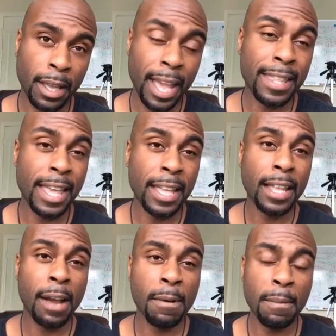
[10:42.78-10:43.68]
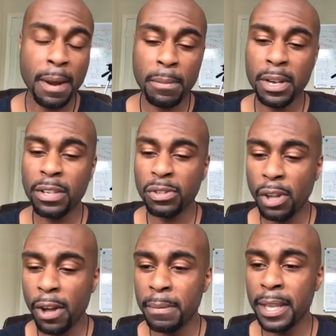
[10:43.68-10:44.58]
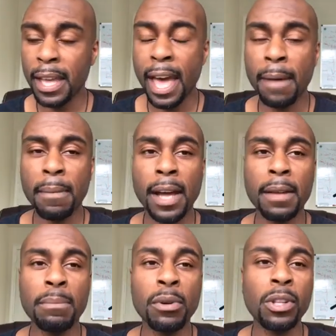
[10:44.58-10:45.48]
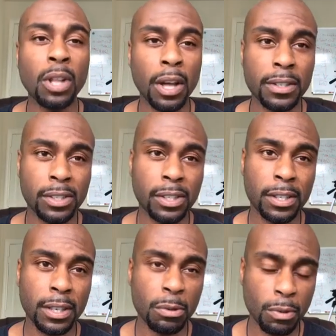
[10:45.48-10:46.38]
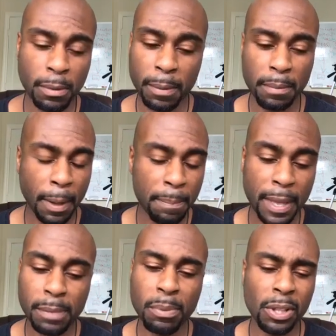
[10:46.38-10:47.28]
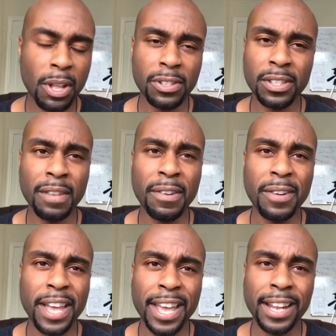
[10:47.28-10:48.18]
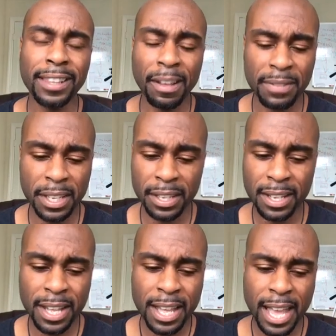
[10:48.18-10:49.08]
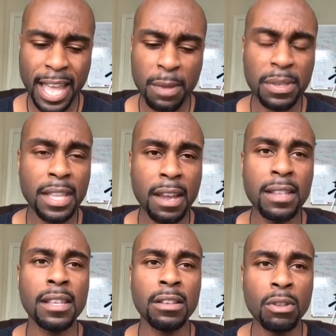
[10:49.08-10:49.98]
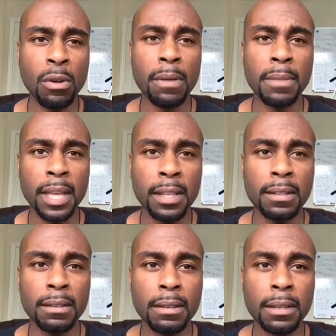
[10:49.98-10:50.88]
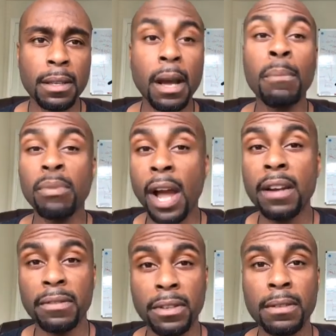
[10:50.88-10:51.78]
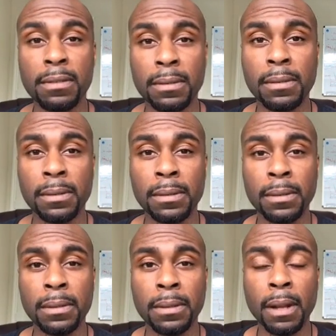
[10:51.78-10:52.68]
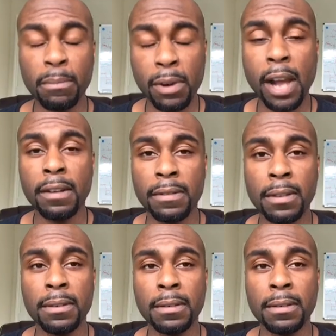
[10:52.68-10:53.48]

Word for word: And then I remember he saw me at my book launch. It was one of my, my best book launches I've ever had. I loved it. And he was there. He said, you know what, man? I'm proud of you. I'm proud of you.